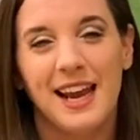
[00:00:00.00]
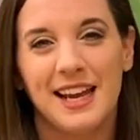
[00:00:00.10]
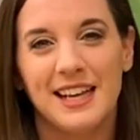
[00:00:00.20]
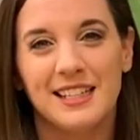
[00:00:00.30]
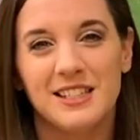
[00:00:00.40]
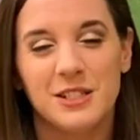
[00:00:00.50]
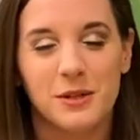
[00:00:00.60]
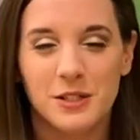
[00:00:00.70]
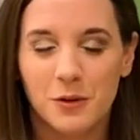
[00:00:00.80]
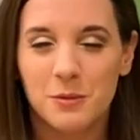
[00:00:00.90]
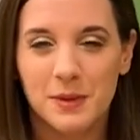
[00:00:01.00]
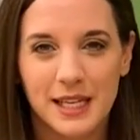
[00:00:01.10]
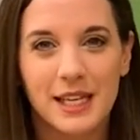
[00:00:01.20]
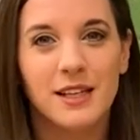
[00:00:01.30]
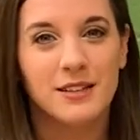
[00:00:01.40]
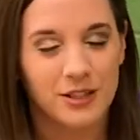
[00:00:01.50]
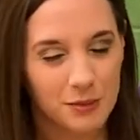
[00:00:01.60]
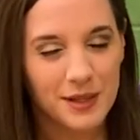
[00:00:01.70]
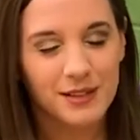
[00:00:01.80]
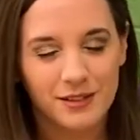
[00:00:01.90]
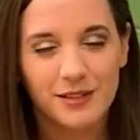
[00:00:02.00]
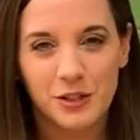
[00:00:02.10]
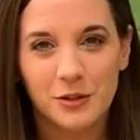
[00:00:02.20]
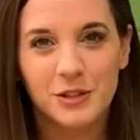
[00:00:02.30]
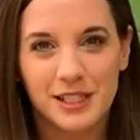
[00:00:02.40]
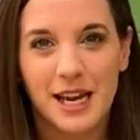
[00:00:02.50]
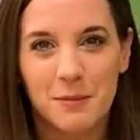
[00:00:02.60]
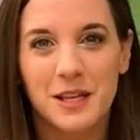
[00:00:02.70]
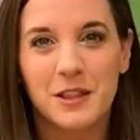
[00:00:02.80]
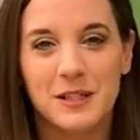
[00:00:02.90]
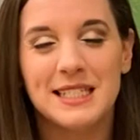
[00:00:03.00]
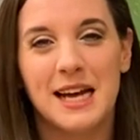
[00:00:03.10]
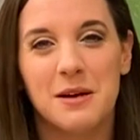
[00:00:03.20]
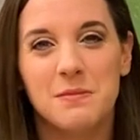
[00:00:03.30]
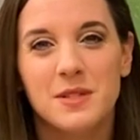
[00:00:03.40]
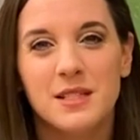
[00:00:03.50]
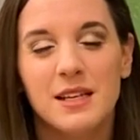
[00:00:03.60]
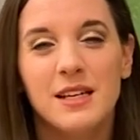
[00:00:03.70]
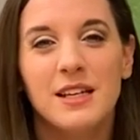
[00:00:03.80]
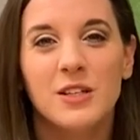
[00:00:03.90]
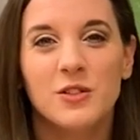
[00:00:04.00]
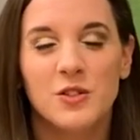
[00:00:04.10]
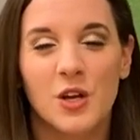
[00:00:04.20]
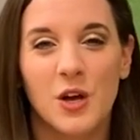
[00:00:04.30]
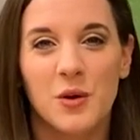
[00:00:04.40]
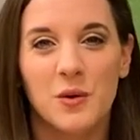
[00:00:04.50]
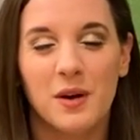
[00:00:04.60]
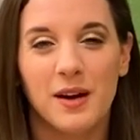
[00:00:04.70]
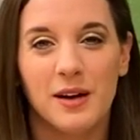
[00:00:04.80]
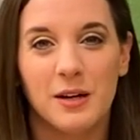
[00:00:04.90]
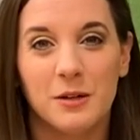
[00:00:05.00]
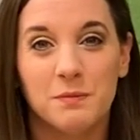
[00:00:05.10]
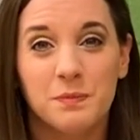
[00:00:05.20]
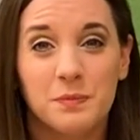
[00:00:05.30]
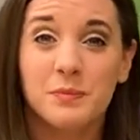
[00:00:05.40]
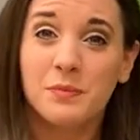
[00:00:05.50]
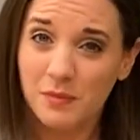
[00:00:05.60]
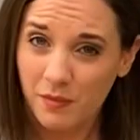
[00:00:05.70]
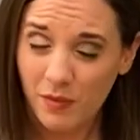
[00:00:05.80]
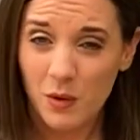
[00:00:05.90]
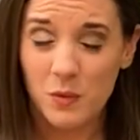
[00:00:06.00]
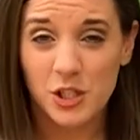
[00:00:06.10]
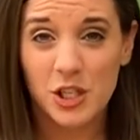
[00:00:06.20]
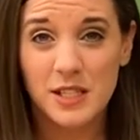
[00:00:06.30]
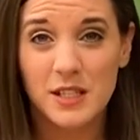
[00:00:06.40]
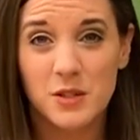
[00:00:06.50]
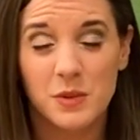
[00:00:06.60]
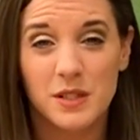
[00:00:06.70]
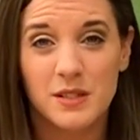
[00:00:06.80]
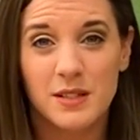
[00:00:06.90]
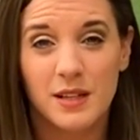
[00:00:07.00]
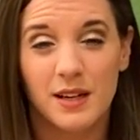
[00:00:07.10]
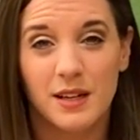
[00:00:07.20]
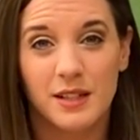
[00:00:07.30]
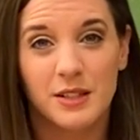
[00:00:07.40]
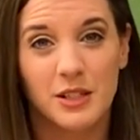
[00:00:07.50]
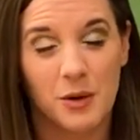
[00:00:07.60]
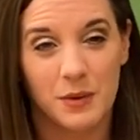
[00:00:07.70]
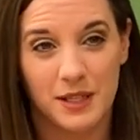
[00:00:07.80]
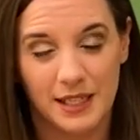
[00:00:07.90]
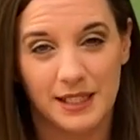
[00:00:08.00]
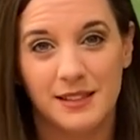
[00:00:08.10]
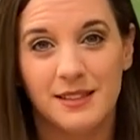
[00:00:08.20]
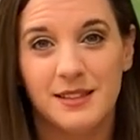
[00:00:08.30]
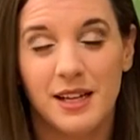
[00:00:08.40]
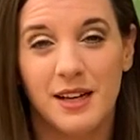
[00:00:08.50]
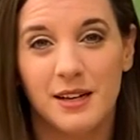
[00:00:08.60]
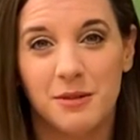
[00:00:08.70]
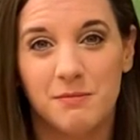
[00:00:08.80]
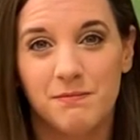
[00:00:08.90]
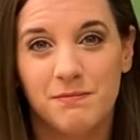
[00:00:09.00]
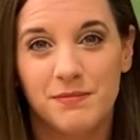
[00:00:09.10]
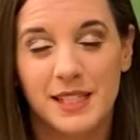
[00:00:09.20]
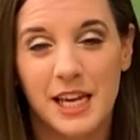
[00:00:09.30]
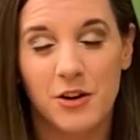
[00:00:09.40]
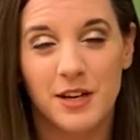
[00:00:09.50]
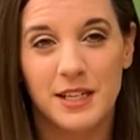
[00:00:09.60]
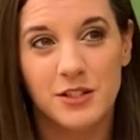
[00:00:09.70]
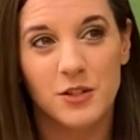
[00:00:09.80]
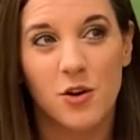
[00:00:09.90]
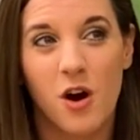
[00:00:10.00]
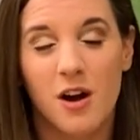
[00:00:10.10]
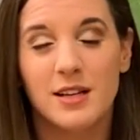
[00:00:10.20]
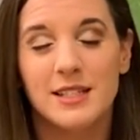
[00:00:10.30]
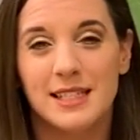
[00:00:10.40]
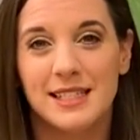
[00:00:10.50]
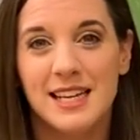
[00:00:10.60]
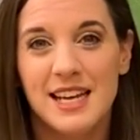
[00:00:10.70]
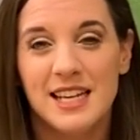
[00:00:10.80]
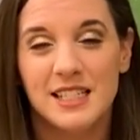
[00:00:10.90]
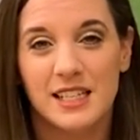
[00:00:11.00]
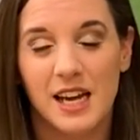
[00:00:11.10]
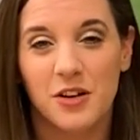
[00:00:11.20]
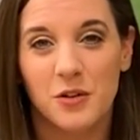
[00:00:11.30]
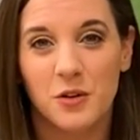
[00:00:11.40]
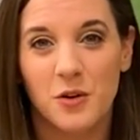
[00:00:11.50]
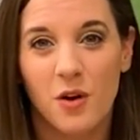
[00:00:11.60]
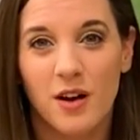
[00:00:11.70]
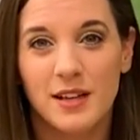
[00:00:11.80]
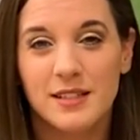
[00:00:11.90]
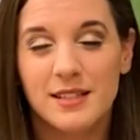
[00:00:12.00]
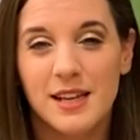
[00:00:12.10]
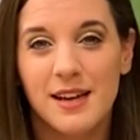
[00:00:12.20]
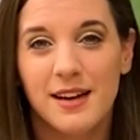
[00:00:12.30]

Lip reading: And so he told him again, you will. You'll deny me 3 times. So when Jesus was going and carrying his cross and dying on the cross,